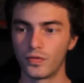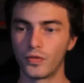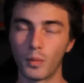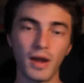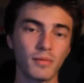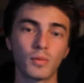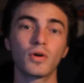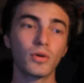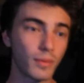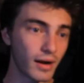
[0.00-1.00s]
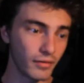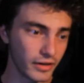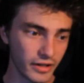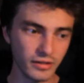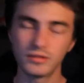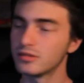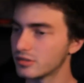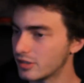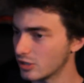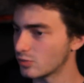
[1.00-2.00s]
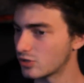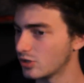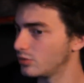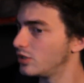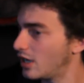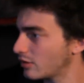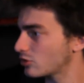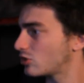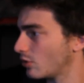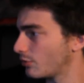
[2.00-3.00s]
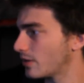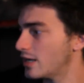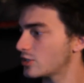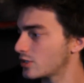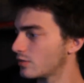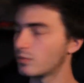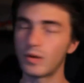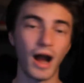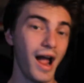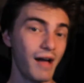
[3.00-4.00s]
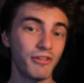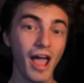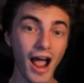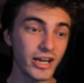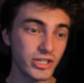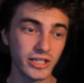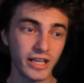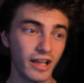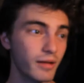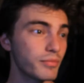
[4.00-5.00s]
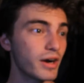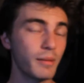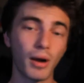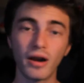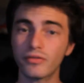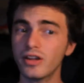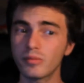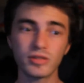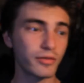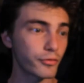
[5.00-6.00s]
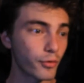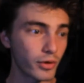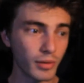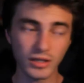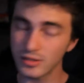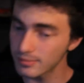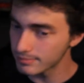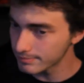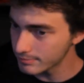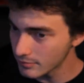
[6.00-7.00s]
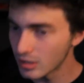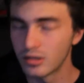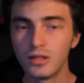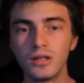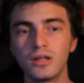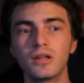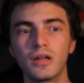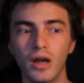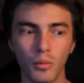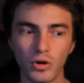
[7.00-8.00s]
the way I'm going to work around it, because we're still young, still fresh, I have an action cam that I bought off of Amazon for $40. It